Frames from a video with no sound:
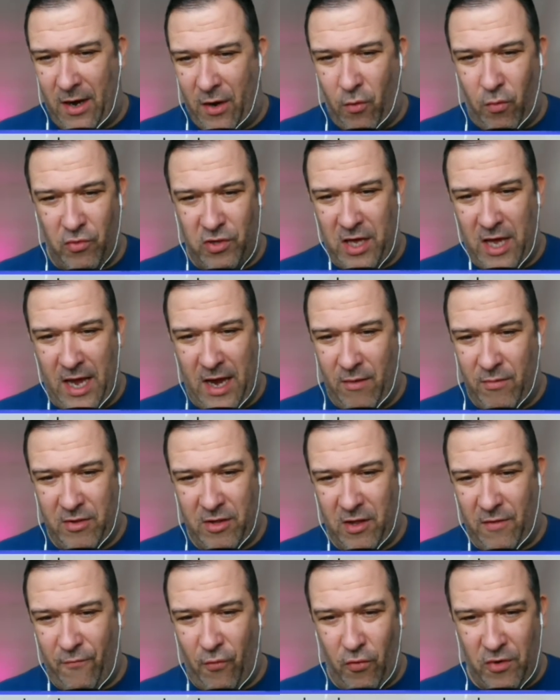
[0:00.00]
All you hear is
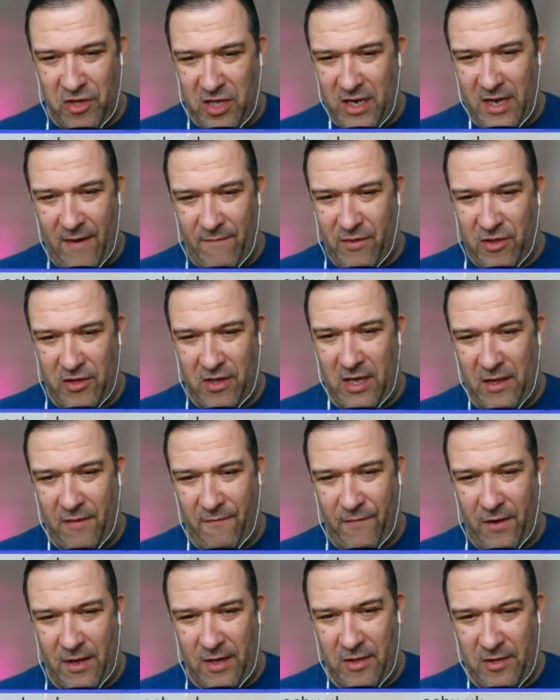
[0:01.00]
his voice. You never see his
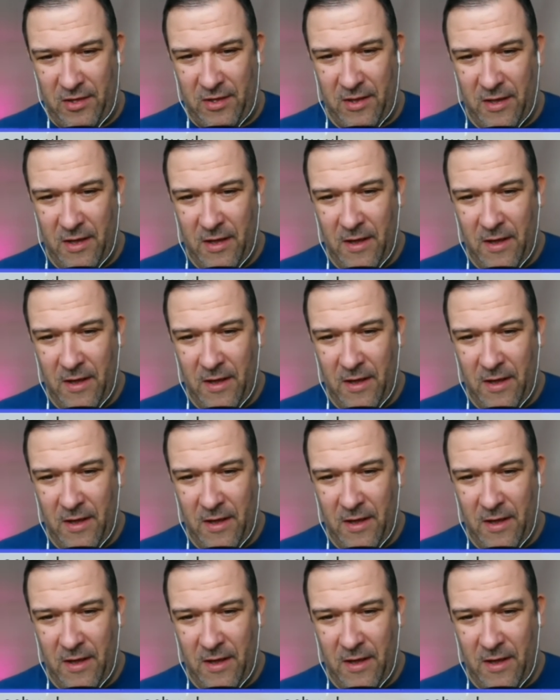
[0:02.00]
face.